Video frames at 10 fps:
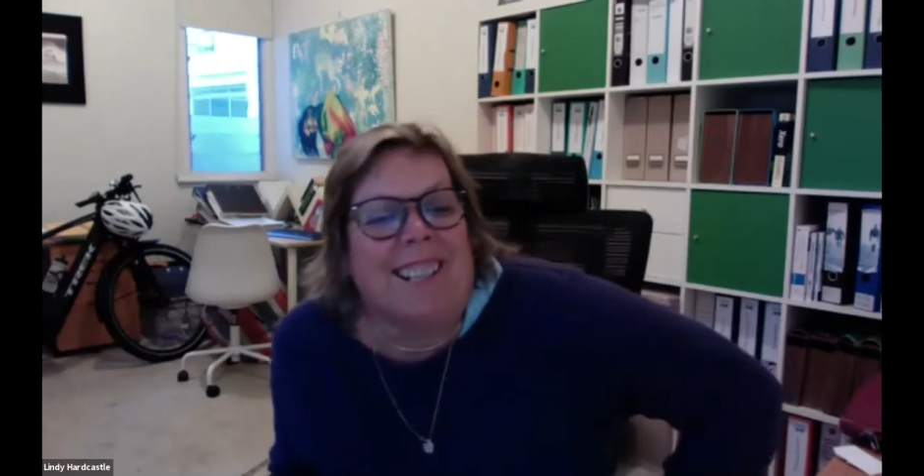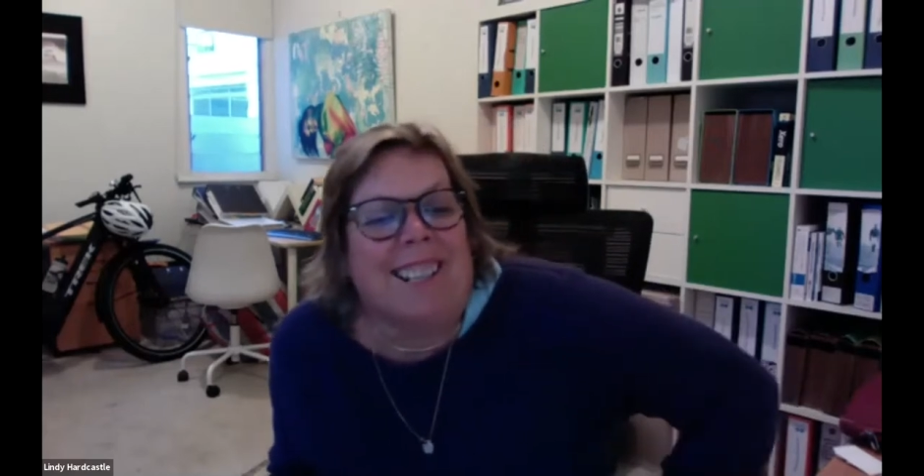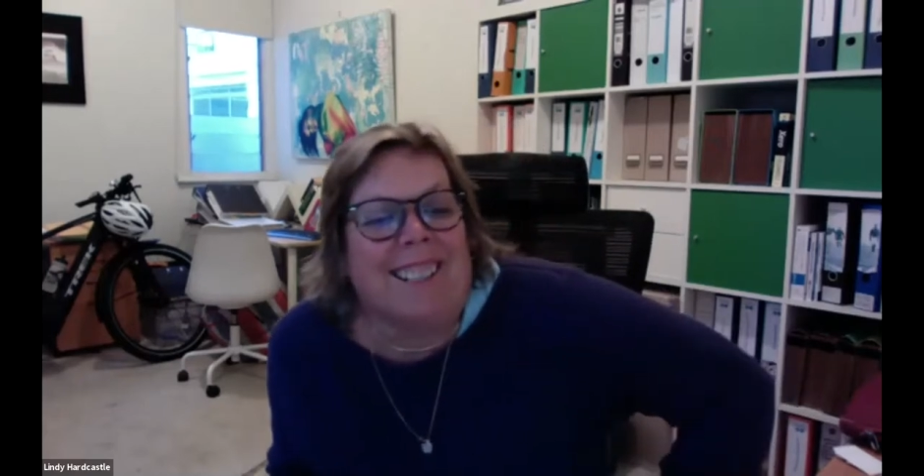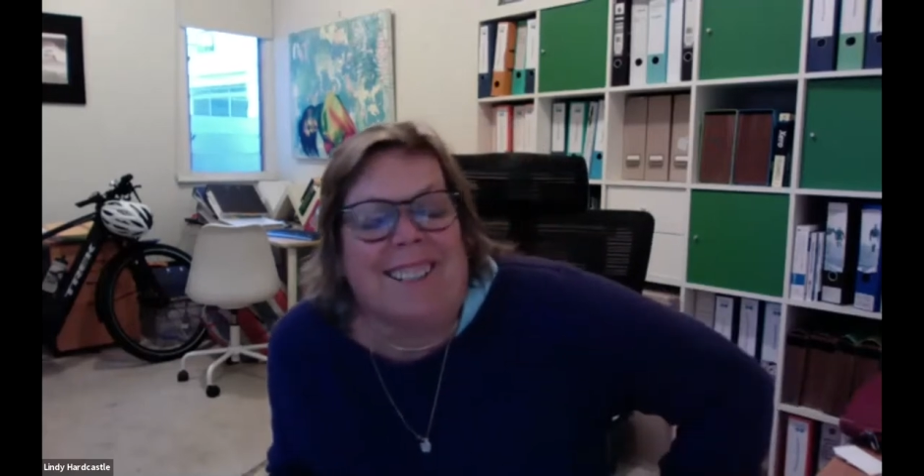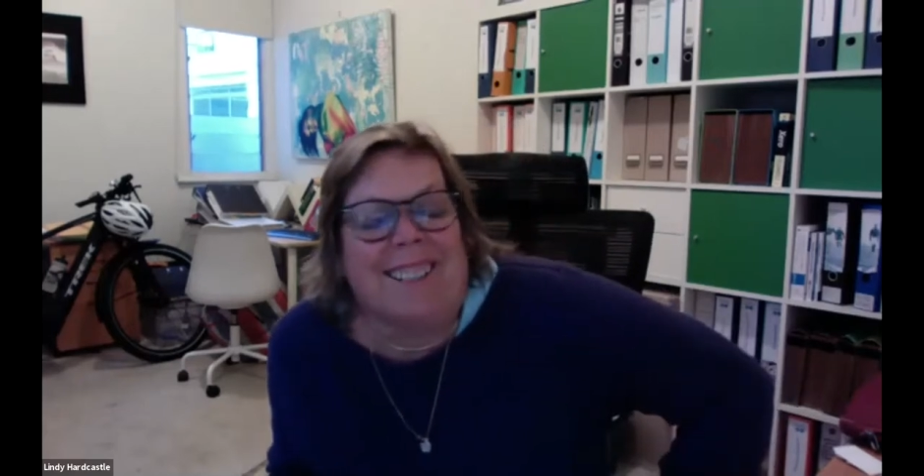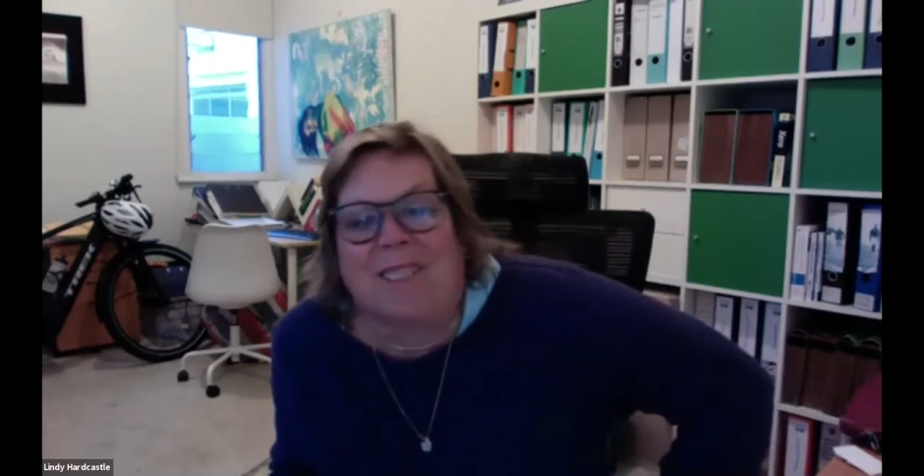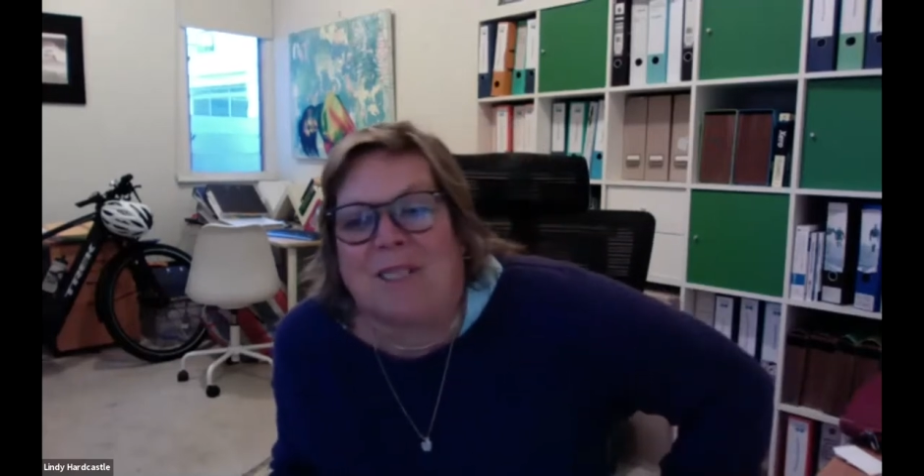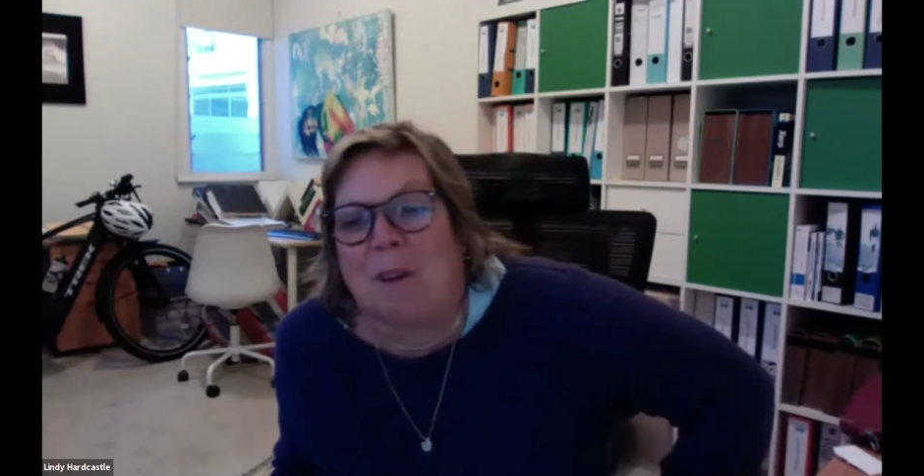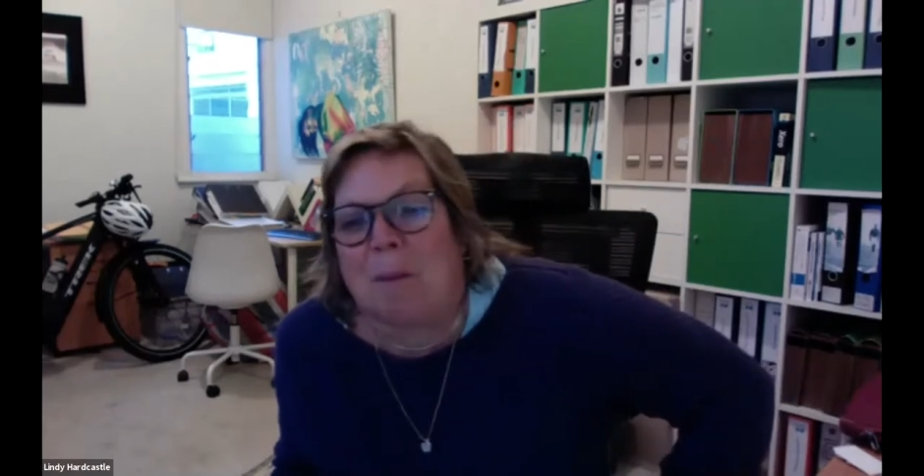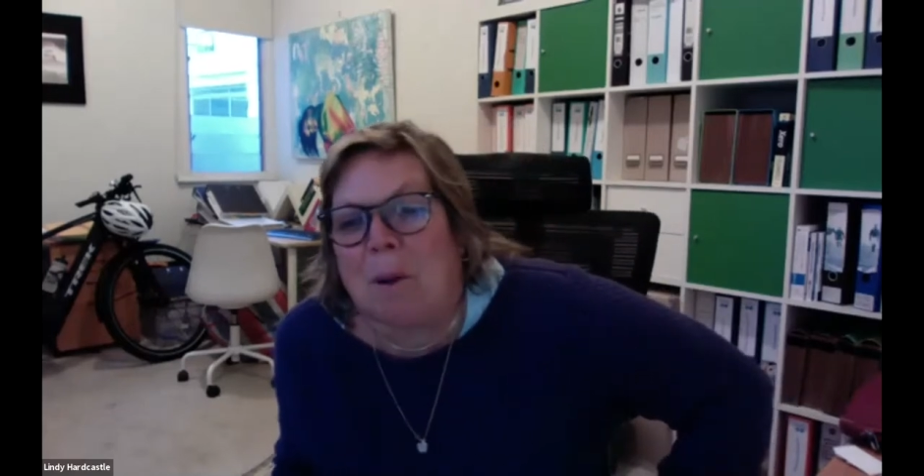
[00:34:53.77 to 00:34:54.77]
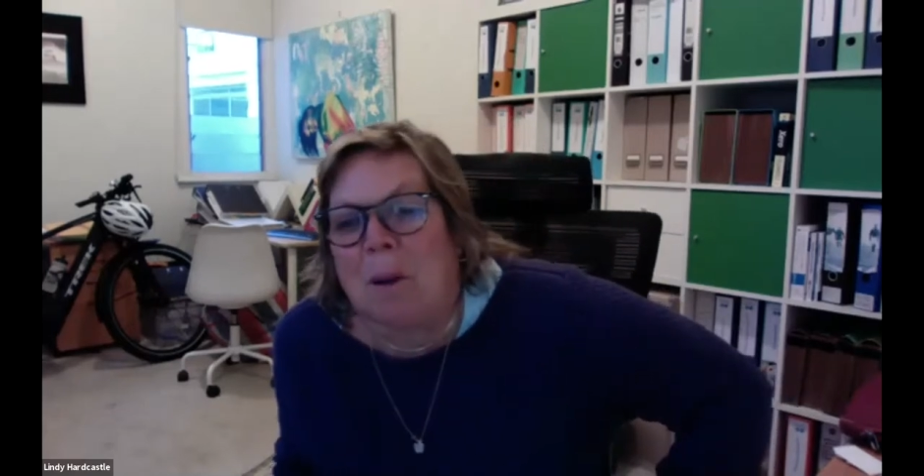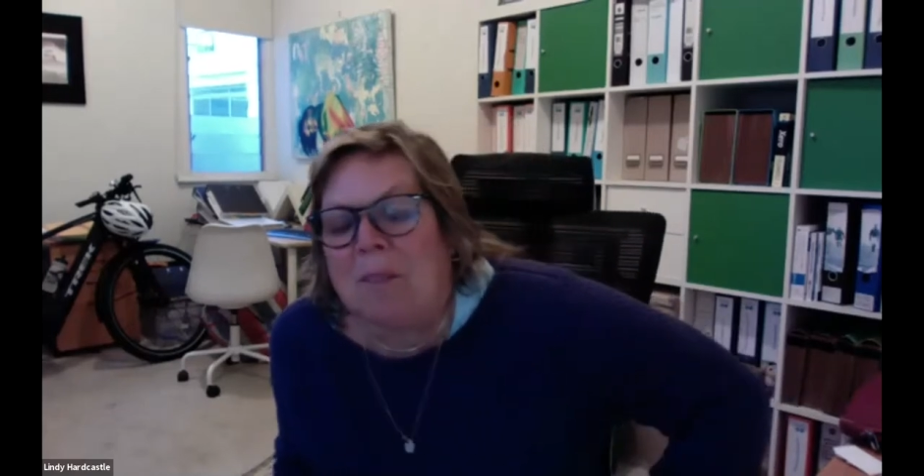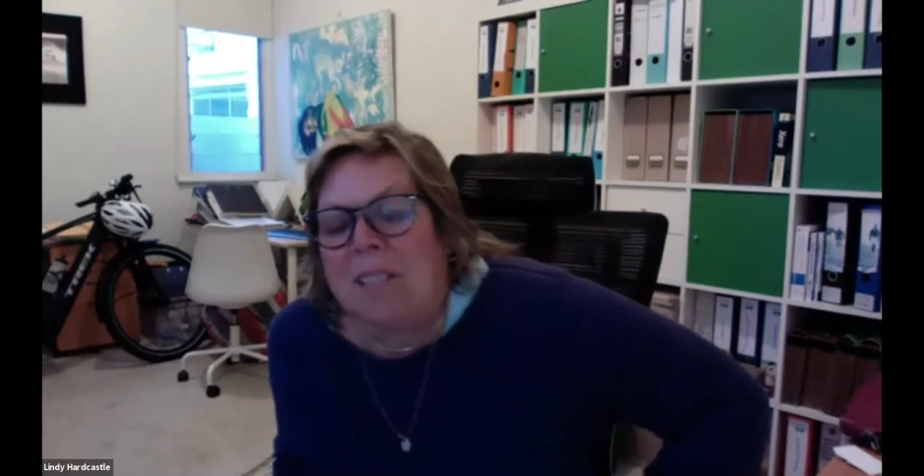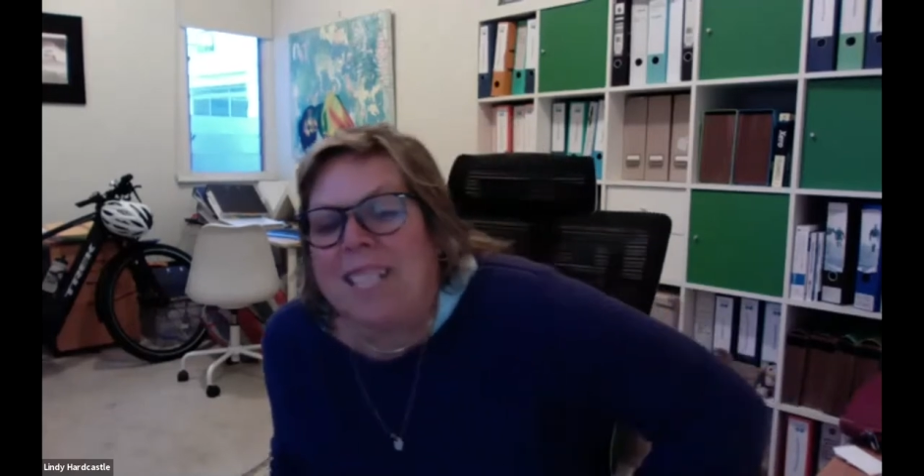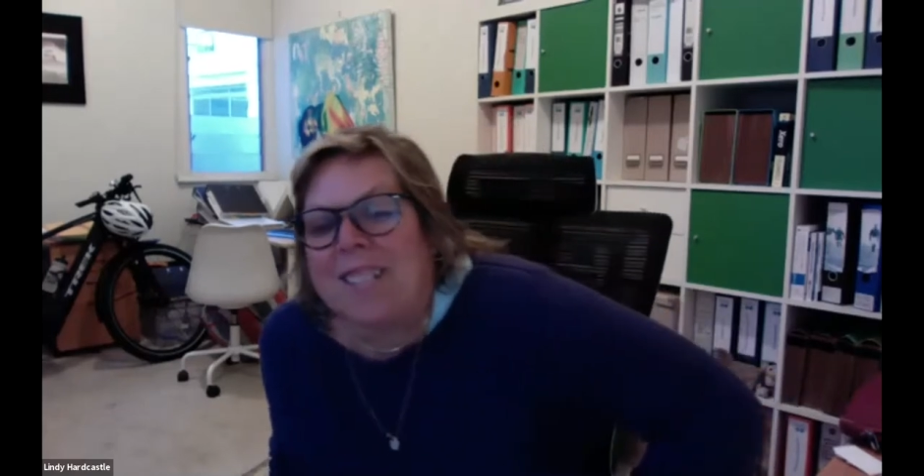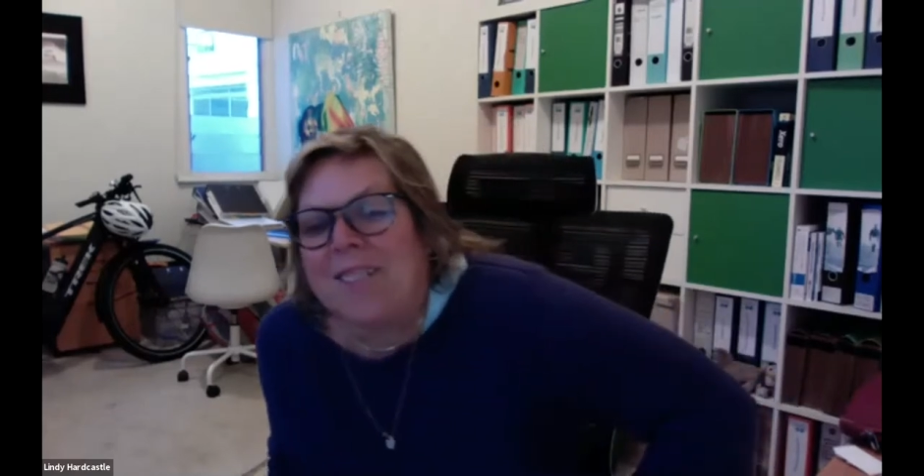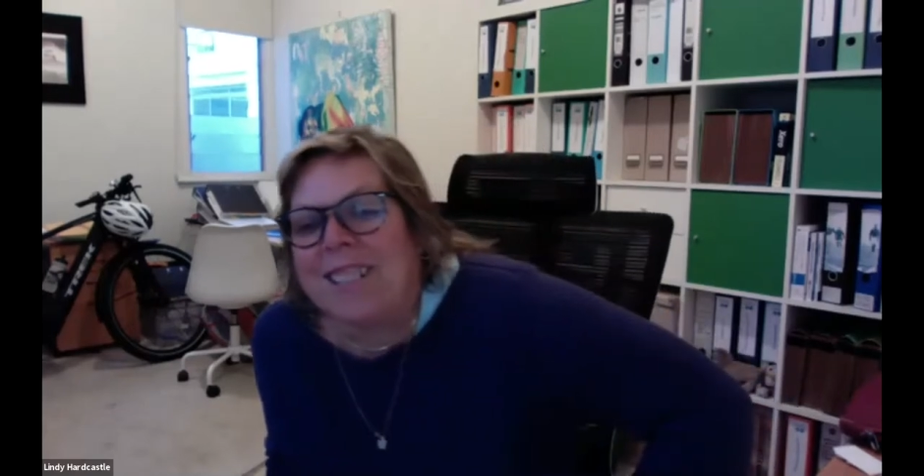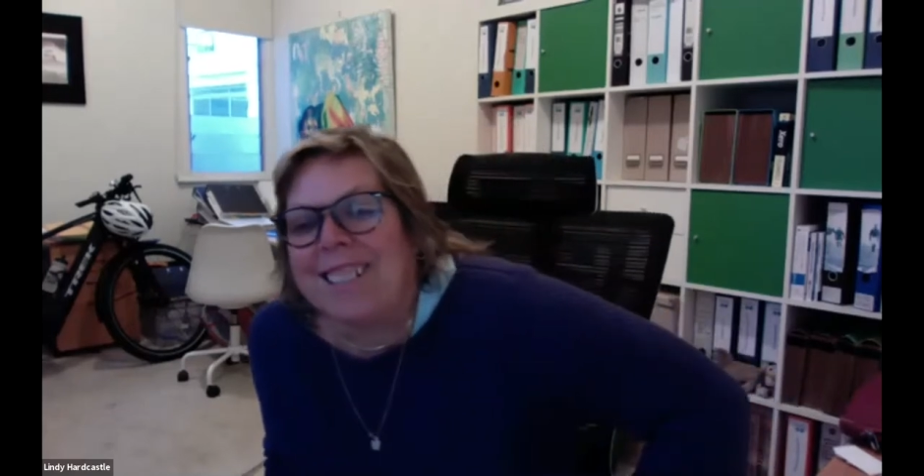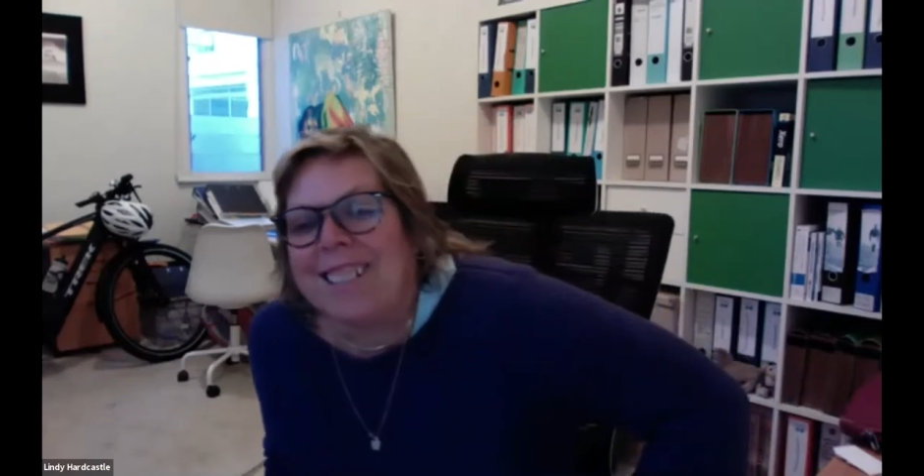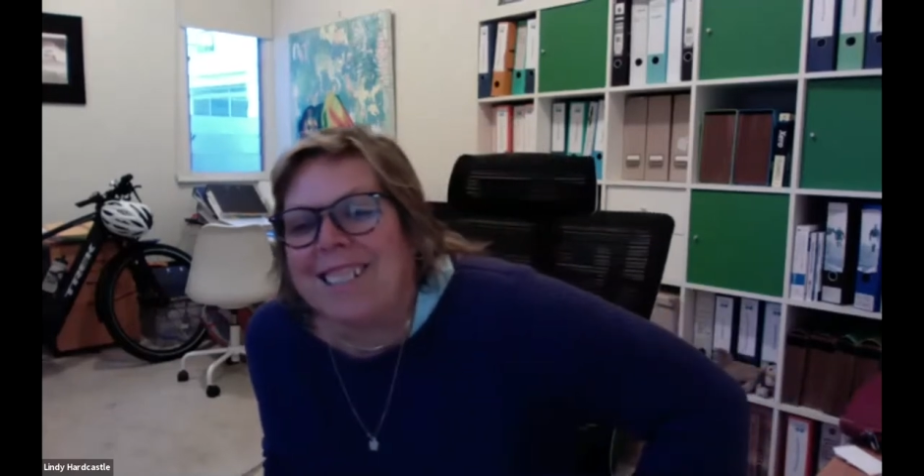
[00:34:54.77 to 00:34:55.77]
and she's right behind Vanessa, I
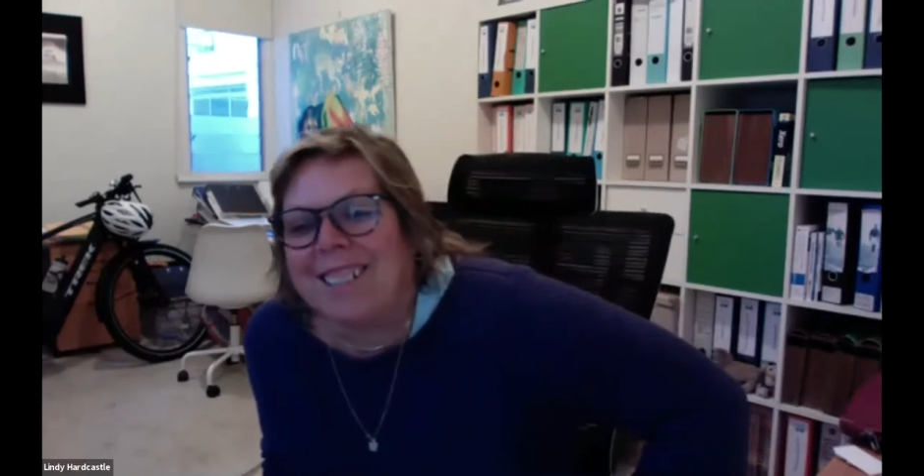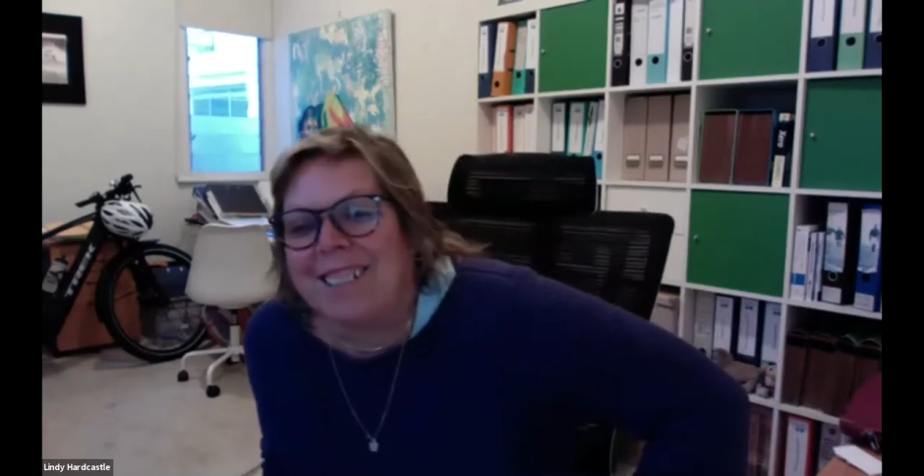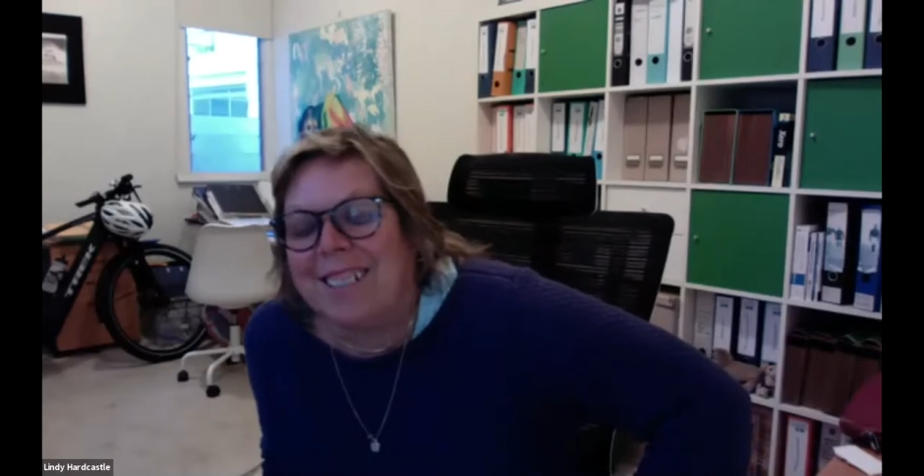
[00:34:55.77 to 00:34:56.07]
think. So